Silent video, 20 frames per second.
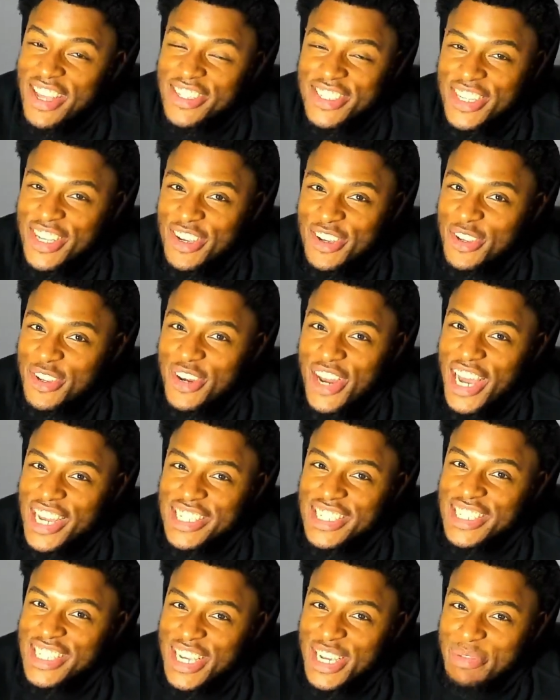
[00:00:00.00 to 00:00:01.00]
So you're not
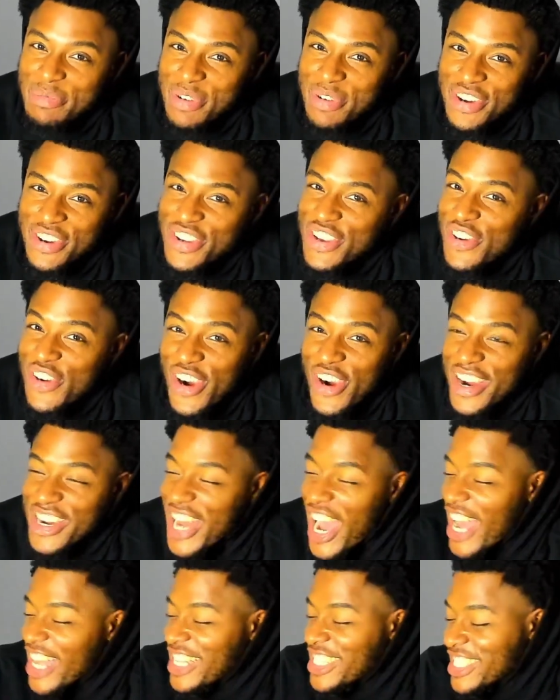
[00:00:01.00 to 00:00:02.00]
slick, bro. You are
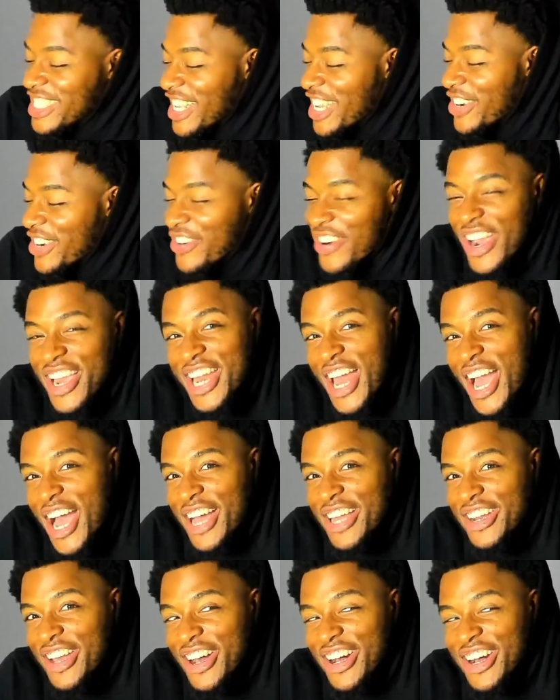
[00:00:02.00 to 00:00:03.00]
not slick right
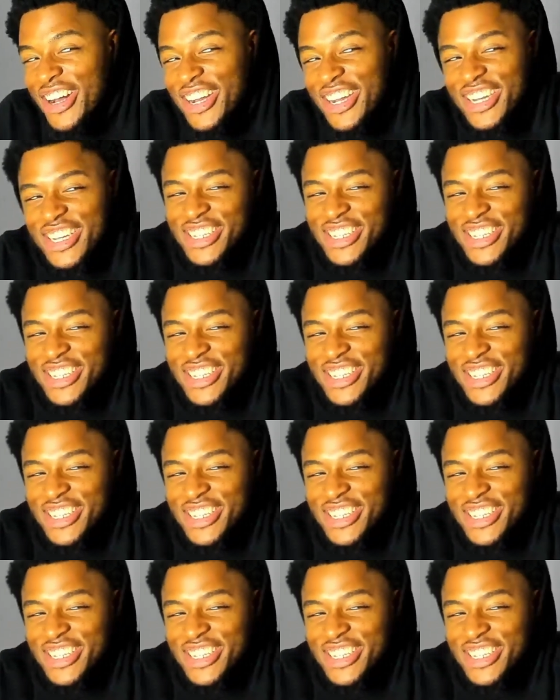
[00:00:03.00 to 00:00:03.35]
now, dog.